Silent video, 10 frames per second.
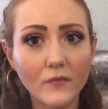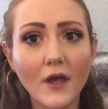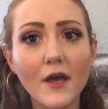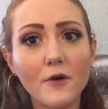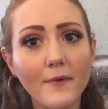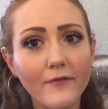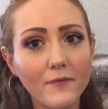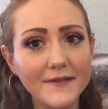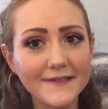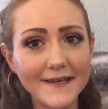I hope
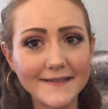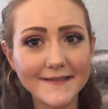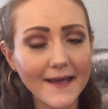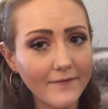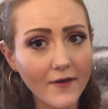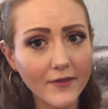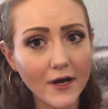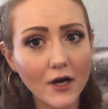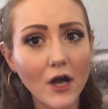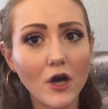everyone stays safe out
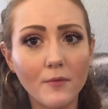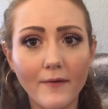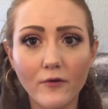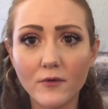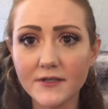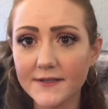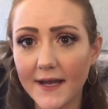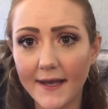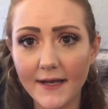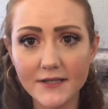there. I hope everyone's
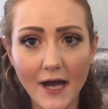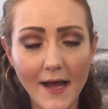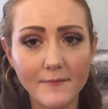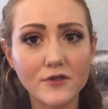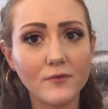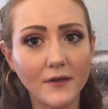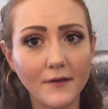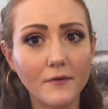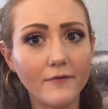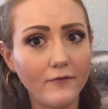taking time to really
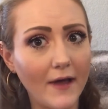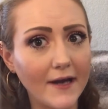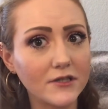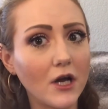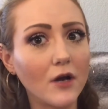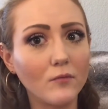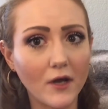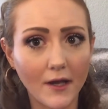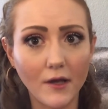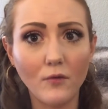reflect on
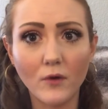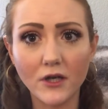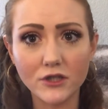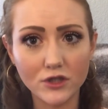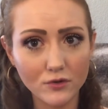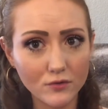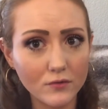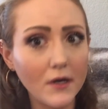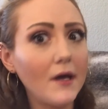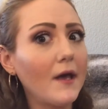what you want to
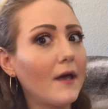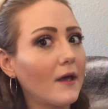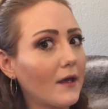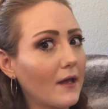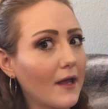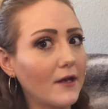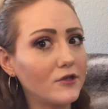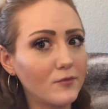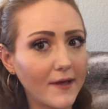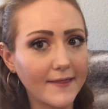do and
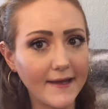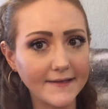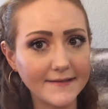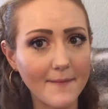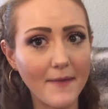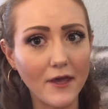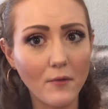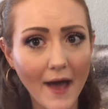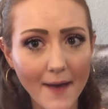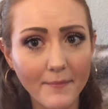doing things that make you
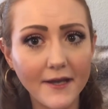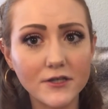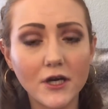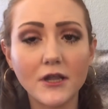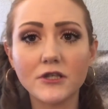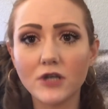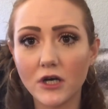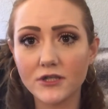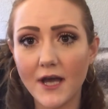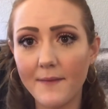happy during this
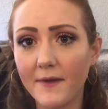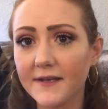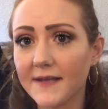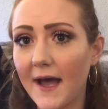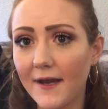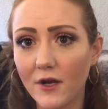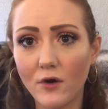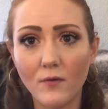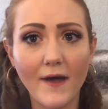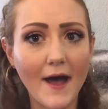hard time, because I
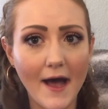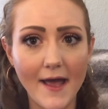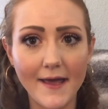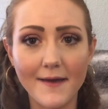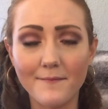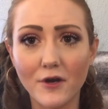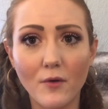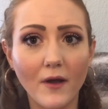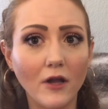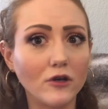know that I am
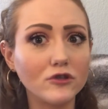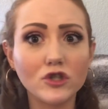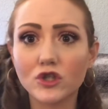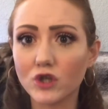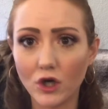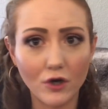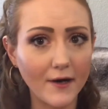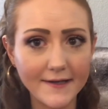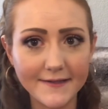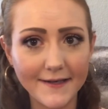going a little stir
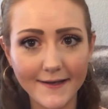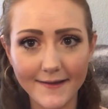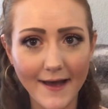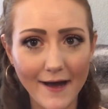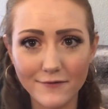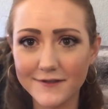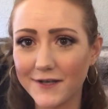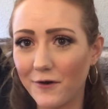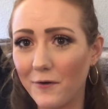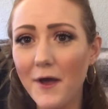crazy in the house,
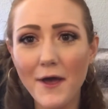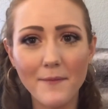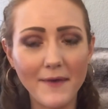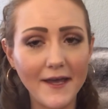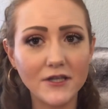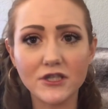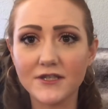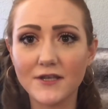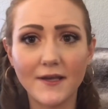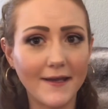so me
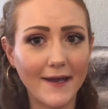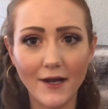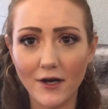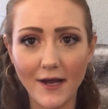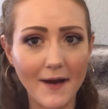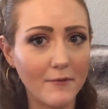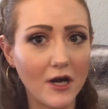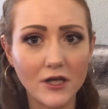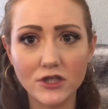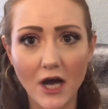just getting on
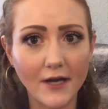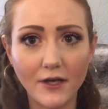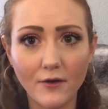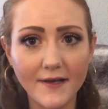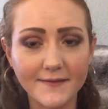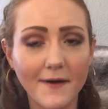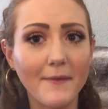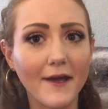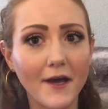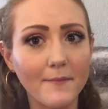camera talking to you guys about
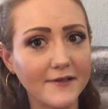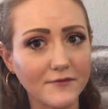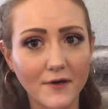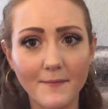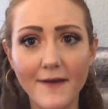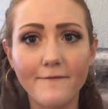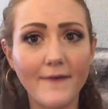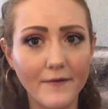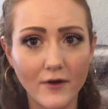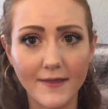makeup is one of my
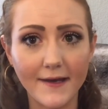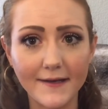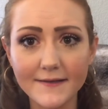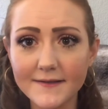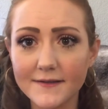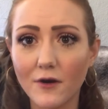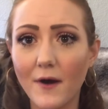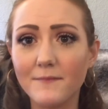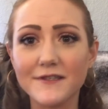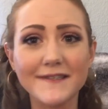favorite things, so
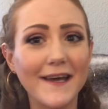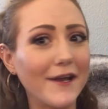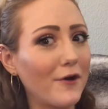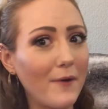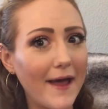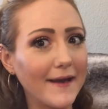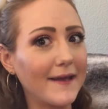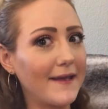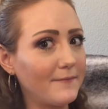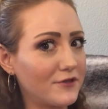I'm just gonna go ahead and
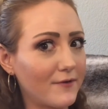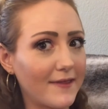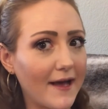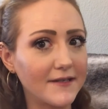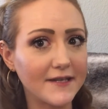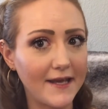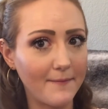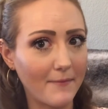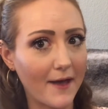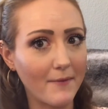keep doing that to keep
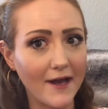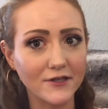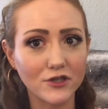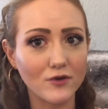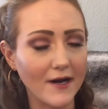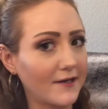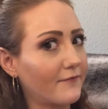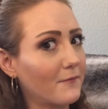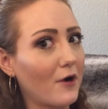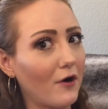my mind distracted
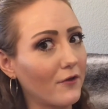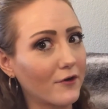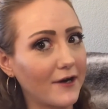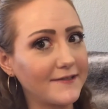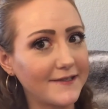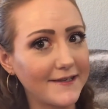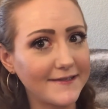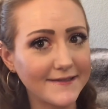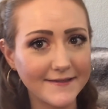from all the craziness.